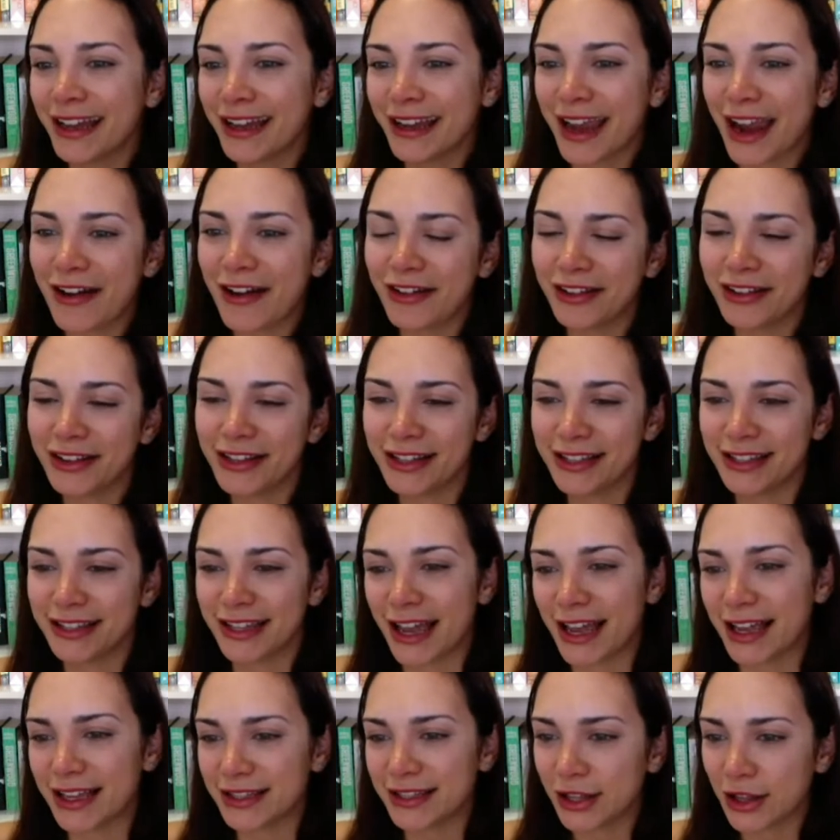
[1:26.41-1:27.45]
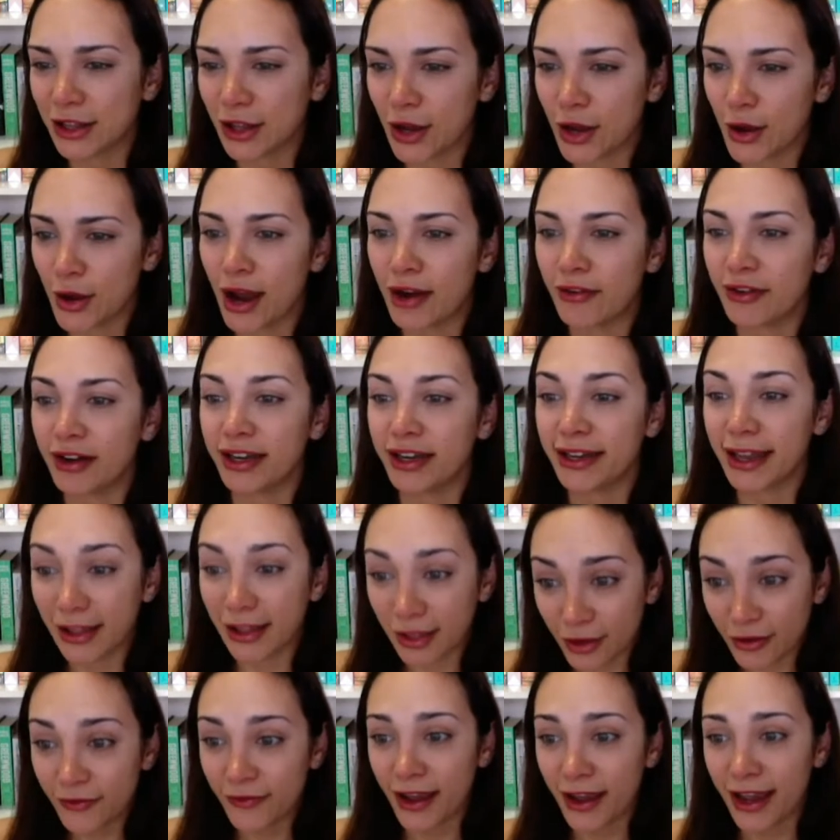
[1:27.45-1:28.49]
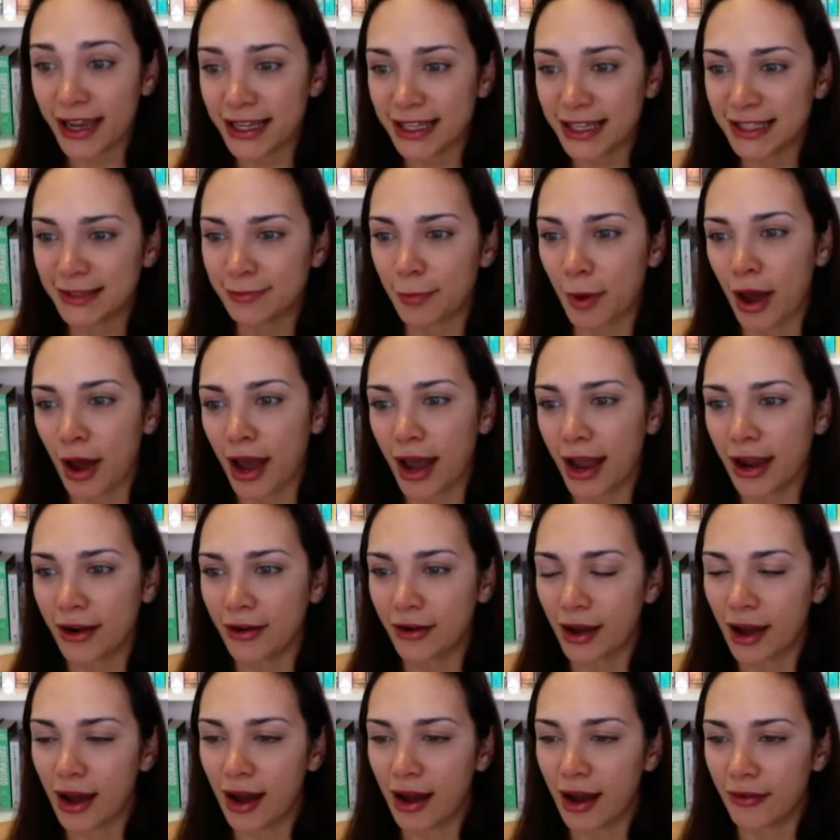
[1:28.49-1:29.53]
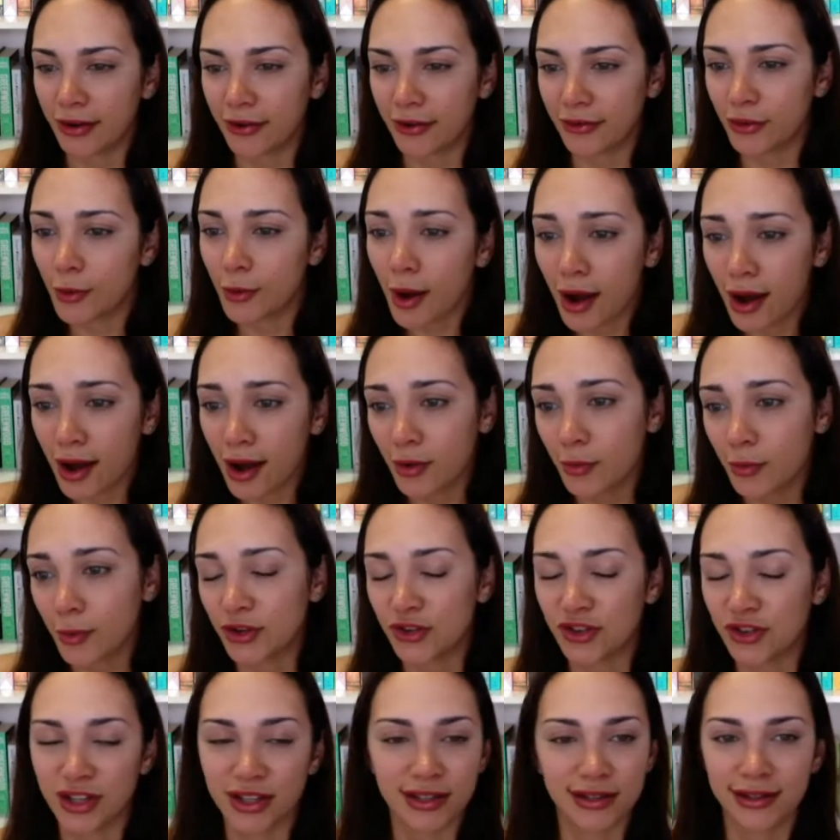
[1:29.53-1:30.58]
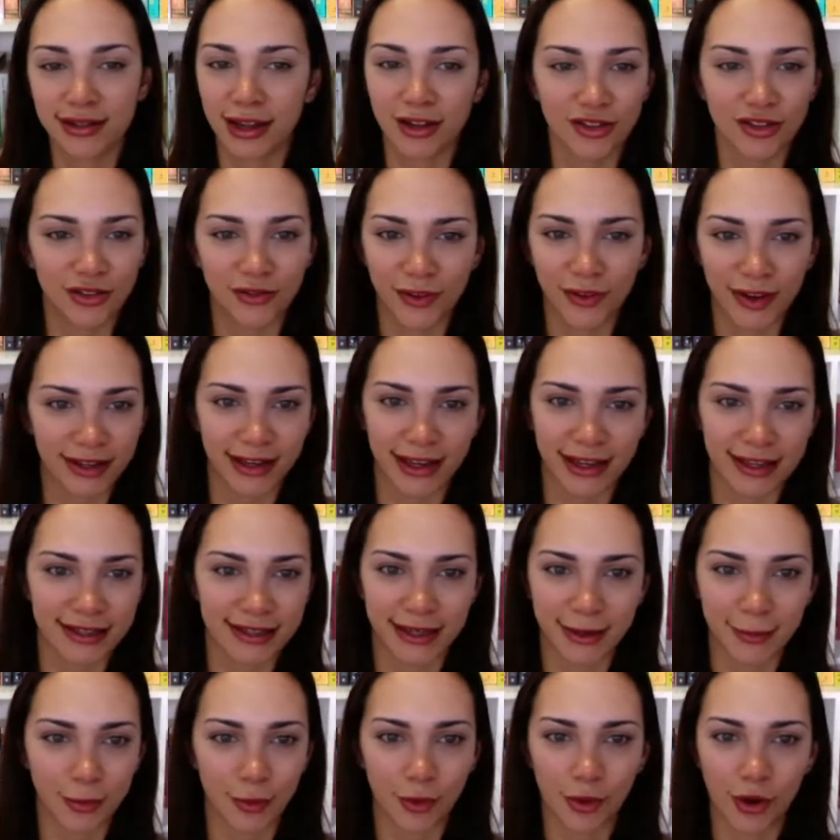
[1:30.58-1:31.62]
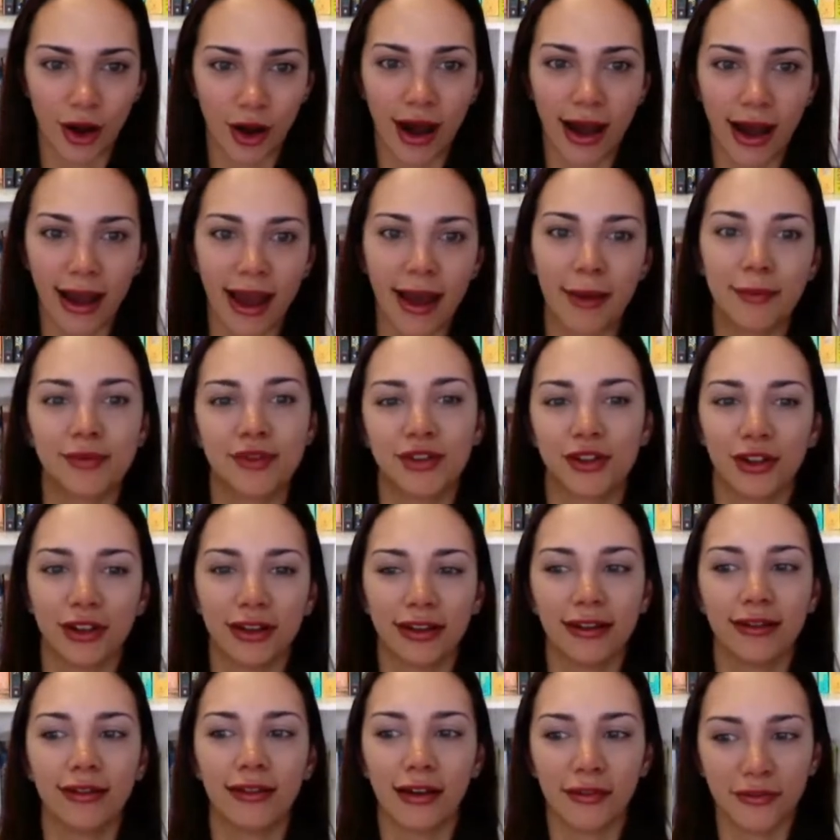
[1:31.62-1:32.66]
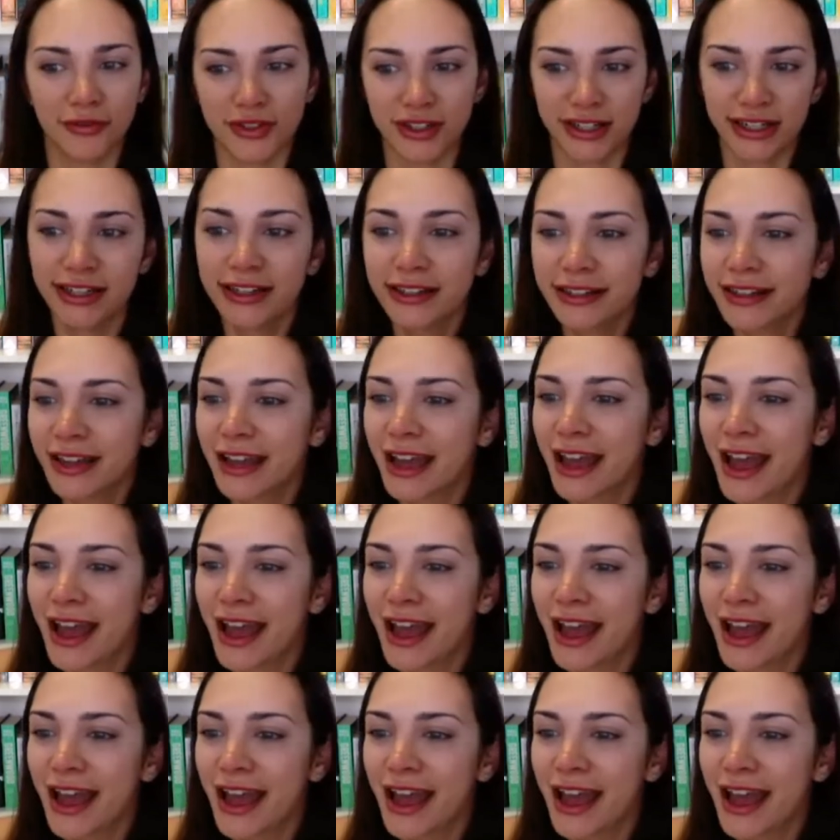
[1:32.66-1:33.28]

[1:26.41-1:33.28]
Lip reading: Carolyn says, hello, I read Yellowface by R.F. Kuang, which is such a fantastic book. I absolutely loved it.